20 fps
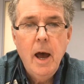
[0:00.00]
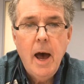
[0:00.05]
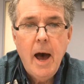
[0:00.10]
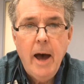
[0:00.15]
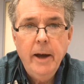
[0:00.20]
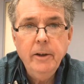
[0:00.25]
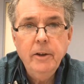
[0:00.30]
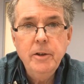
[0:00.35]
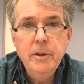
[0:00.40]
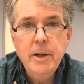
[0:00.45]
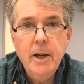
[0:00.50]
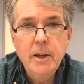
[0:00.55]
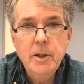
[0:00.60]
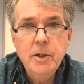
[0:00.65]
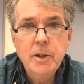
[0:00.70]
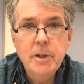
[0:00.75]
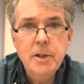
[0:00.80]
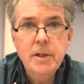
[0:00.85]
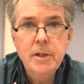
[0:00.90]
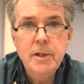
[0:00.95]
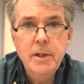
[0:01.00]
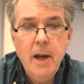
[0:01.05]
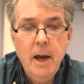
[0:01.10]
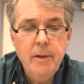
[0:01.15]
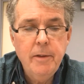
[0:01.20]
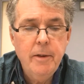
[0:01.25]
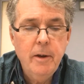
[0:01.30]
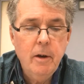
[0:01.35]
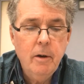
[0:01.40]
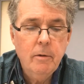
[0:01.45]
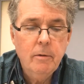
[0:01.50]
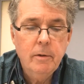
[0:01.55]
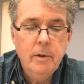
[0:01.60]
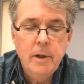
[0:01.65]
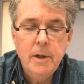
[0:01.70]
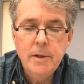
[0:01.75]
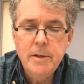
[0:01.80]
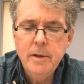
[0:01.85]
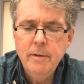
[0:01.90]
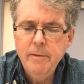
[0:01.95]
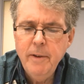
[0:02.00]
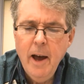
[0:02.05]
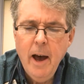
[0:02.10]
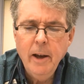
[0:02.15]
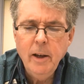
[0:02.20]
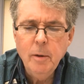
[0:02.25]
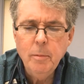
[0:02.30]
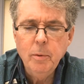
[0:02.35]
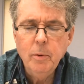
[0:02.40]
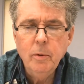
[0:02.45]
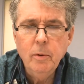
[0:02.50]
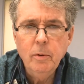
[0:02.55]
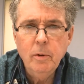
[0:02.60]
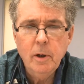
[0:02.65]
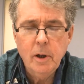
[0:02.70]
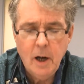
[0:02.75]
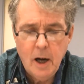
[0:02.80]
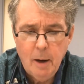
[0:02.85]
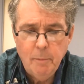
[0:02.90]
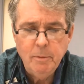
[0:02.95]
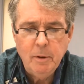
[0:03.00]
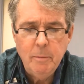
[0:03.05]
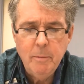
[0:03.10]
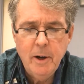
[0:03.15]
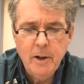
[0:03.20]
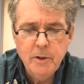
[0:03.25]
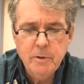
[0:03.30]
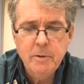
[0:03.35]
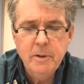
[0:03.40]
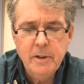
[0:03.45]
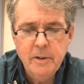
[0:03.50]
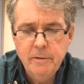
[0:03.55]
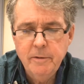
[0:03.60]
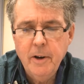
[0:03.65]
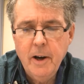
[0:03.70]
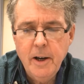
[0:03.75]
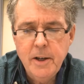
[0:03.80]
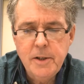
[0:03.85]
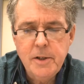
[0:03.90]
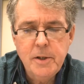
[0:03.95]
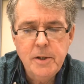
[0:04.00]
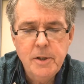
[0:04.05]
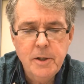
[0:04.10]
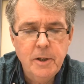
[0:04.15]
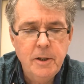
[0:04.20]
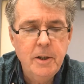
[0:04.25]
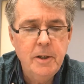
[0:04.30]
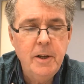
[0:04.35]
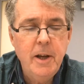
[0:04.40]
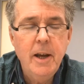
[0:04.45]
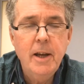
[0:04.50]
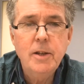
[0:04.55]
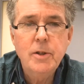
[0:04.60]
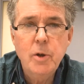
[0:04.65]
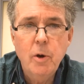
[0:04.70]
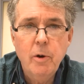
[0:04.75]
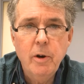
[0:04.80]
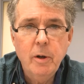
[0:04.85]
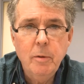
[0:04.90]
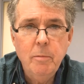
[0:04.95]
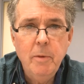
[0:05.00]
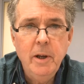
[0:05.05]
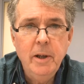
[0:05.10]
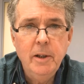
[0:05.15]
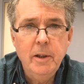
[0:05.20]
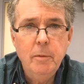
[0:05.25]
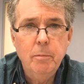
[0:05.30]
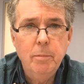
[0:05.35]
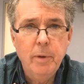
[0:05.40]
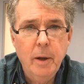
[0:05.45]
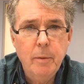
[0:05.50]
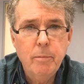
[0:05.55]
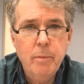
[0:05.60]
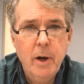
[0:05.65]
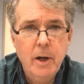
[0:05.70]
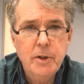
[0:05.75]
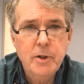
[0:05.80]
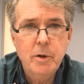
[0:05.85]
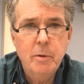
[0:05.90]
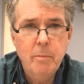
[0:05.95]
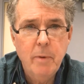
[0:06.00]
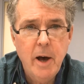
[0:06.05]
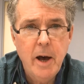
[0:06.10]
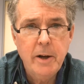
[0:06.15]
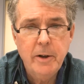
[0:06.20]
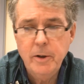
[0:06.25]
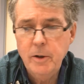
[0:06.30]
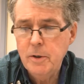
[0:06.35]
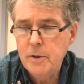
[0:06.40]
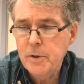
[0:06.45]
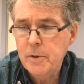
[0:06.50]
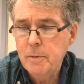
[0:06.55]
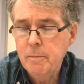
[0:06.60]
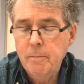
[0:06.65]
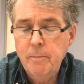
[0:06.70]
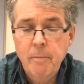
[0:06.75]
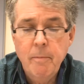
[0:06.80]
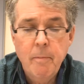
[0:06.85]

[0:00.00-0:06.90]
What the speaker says: Accutension Stetho is a valuable complementary device to today's automated blood pressure monitors.